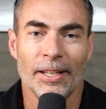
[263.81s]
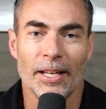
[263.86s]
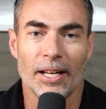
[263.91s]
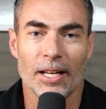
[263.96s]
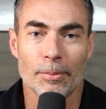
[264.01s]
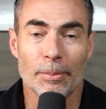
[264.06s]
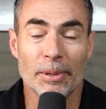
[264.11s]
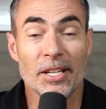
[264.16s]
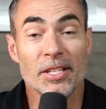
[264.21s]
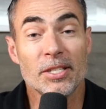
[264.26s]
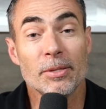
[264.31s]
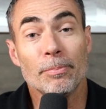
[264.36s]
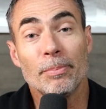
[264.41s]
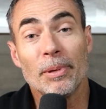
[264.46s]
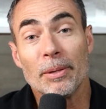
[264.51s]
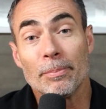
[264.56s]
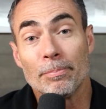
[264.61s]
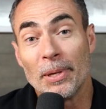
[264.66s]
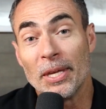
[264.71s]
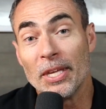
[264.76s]
But he's a
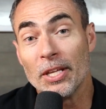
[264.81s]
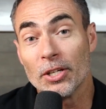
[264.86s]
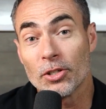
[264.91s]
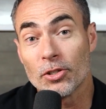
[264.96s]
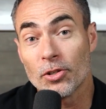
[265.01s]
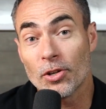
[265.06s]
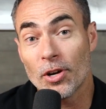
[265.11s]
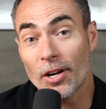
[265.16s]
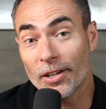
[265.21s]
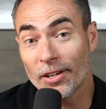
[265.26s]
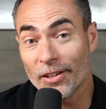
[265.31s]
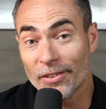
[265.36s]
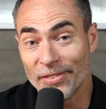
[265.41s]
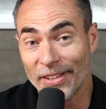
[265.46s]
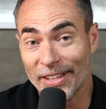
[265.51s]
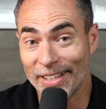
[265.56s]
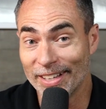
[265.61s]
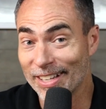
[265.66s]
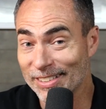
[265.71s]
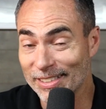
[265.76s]
big Peter Drucker
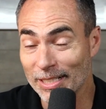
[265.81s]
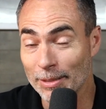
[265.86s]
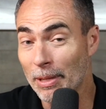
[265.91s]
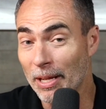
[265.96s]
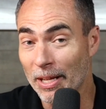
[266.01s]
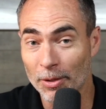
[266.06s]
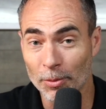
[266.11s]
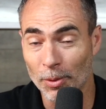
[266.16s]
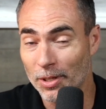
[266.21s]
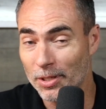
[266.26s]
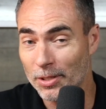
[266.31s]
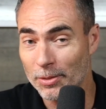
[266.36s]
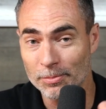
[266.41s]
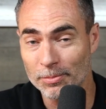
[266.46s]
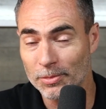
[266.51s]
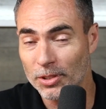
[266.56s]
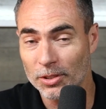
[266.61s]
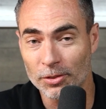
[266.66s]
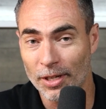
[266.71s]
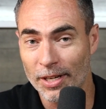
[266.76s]
fan, as am I, one of
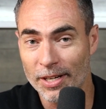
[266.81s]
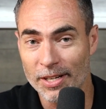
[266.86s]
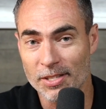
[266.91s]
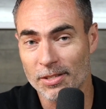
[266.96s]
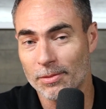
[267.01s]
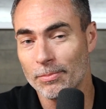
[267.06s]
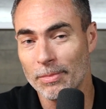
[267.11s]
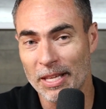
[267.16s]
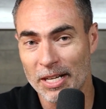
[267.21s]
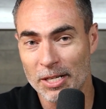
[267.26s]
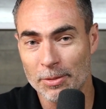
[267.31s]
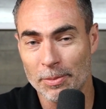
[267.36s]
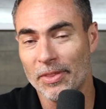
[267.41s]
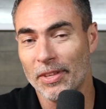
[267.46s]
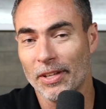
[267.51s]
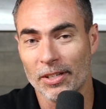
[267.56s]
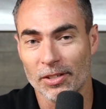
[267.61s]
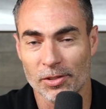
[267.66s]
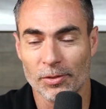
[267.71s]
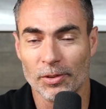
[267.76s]
the greatest management
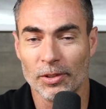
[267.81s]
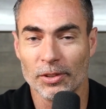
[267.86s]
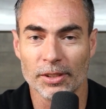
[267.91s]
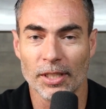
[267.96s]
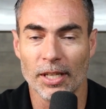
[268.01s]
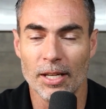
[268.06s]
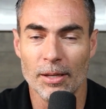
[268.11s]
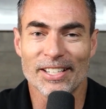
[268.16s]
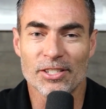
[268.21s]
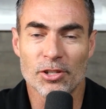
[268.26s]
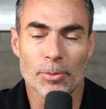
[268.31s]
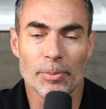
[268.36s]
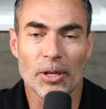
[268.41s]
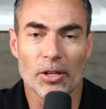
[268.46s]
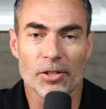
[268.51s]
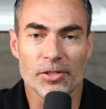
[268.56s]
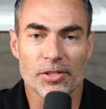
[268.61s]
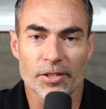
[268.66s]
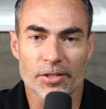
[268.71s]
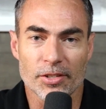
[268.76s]
thinkers of all time. Jim
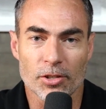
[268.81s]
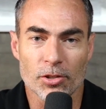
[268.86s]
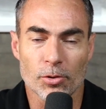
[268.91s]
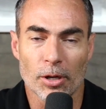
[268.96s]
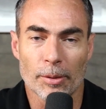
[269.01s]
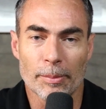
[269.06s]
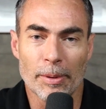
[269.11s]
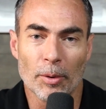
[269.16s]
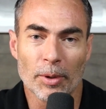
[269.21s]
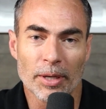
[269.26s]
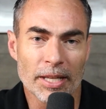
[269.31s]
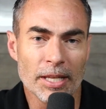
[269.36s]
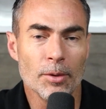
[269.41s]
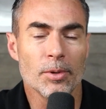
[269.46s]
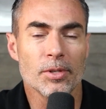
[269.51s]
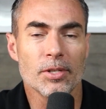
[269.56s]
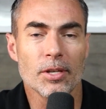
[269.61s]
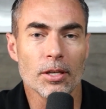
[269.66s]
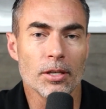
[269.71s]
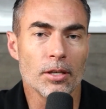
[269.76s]
Collins tells a story about when he
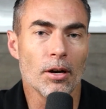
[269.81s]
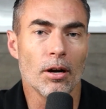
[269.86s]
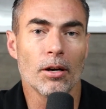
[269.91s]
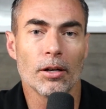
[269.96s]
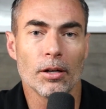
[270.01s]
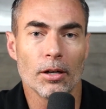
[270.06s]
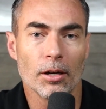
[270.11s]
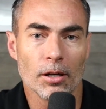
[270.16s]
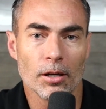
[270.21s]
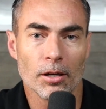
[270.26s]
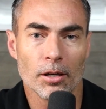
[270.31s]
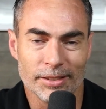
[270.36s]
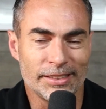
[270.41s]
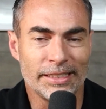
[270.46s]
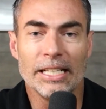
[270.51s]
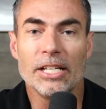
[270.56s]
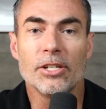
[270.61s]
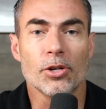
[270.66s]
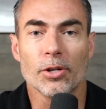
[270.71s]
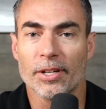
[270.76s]
was a younger
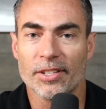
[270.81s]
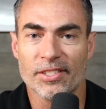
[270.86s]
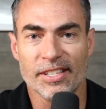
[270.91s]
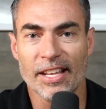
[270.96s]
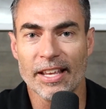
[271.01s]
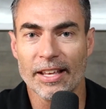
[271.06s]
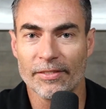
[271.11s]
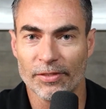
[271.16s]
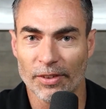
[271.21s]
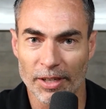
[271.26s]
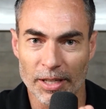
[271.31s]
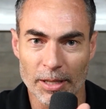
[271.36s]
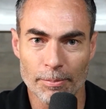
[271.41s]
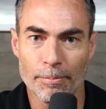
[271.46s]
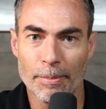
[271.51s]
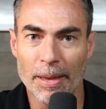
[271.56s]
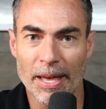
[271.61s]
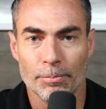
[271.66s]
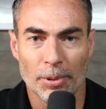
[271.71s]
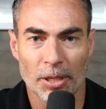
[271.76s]
teacher at Stanford, he
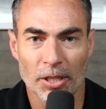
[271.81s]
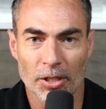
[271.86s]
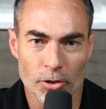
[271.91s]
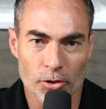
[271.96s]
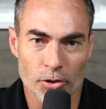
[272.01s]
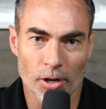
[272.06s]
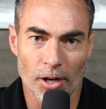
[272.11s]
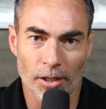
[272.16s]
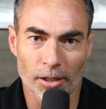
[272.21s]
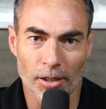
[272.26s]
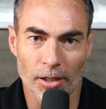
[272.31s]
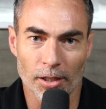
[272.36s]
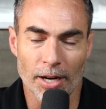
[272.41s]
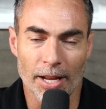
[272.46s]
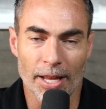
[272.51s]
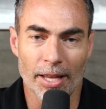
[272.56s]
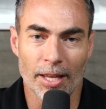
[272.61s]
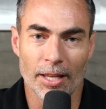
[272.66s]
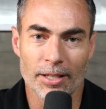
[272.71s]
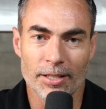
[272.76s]
met Peter Drucker.
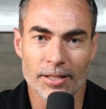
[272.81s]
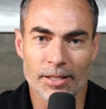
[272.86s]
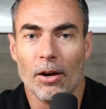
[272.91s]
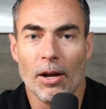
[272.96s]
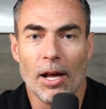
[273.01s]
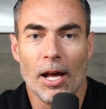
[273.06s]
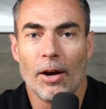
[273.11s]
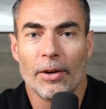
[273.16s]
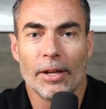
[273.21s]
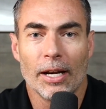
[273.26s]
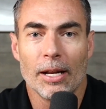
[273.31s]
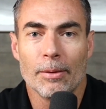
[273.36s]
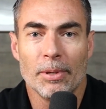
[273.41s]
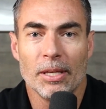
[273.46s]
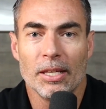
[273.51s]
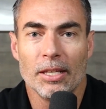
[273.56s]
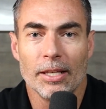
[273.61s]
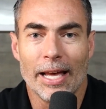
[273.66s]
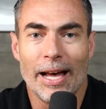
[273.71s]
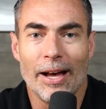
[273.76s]
And how can
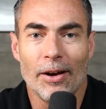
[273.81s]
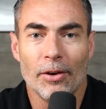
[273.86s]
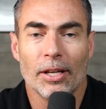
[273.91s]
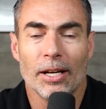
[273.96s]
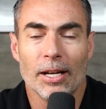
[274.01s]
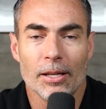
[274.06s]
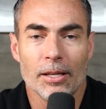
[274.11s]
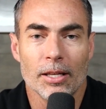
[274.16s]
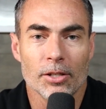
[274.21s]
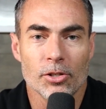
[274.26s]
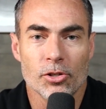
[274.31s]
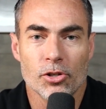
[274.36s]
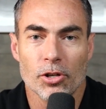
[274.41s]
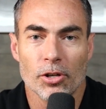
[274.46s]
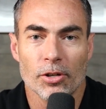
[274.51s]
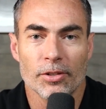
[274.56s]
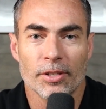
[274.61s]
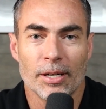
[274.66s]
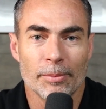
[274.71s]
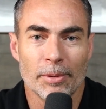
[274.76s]
I
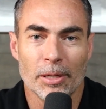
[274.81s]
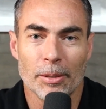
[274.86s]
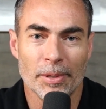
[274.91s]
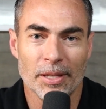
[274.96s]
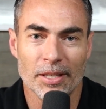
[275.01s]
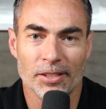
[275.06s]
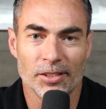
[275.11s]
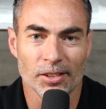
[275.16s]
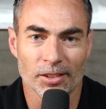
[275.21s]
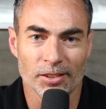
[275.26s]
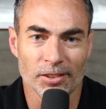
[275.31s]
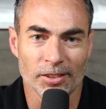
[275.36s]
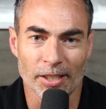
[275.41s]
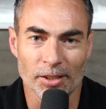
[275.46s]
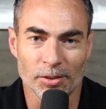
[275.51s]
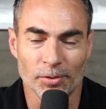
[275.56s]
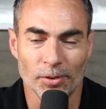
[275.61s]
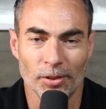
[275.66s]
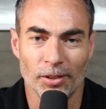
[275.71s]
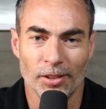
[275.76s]
assure that I'm going to be
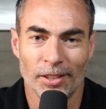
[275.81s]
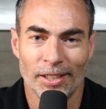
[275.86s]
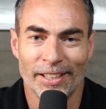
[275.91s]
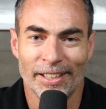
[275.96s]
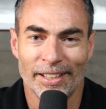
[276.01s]
successful?